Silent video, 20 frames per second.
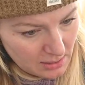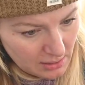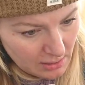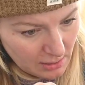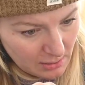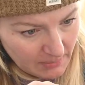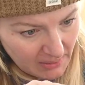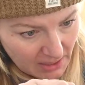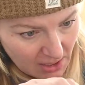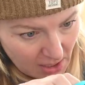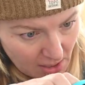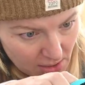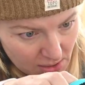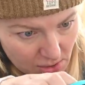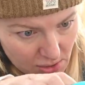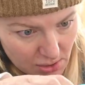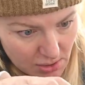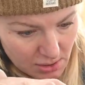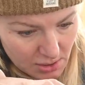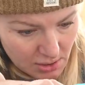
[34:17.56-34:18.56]
Oh my
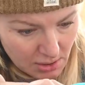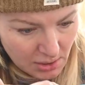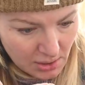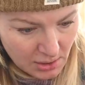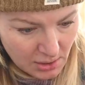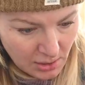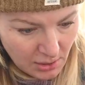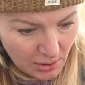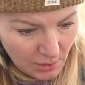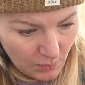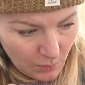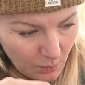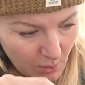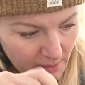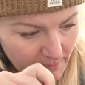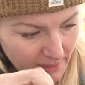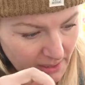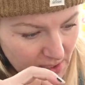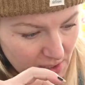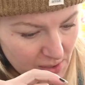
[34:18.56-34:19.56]
gosh. What
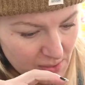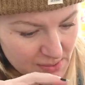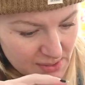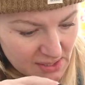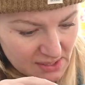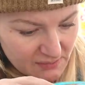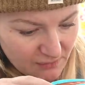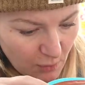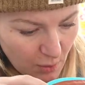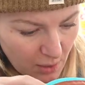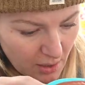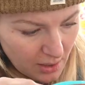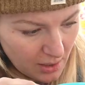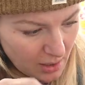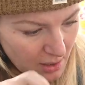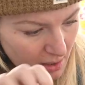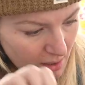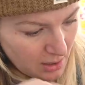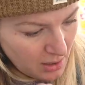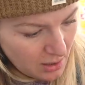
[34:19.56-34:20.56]
am I gonna use this for?
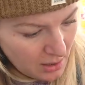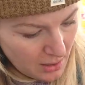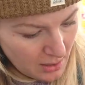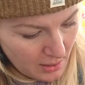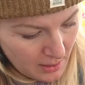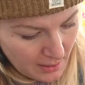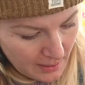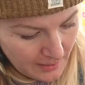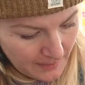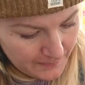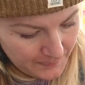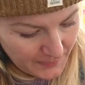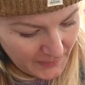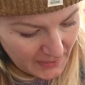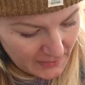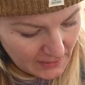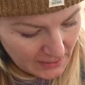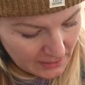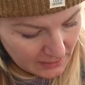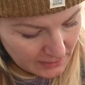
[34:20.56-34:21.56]

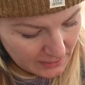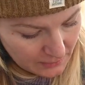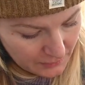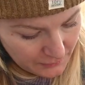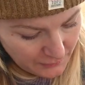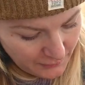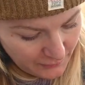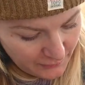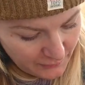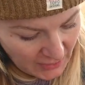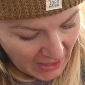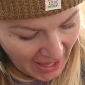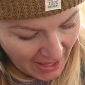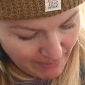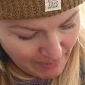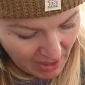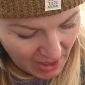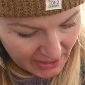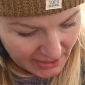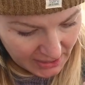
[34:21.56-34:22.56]
And then a little flat
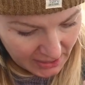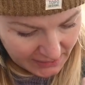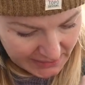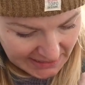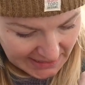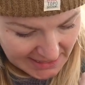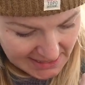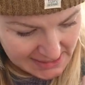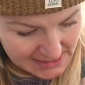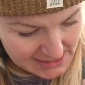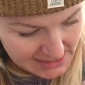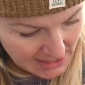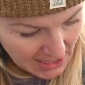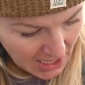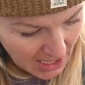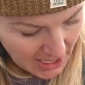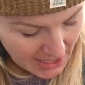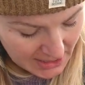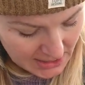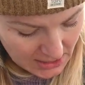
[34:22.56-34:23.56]
pocket on the
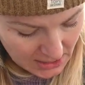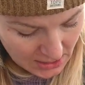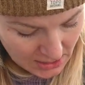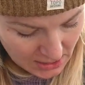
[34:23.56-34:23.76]
inside.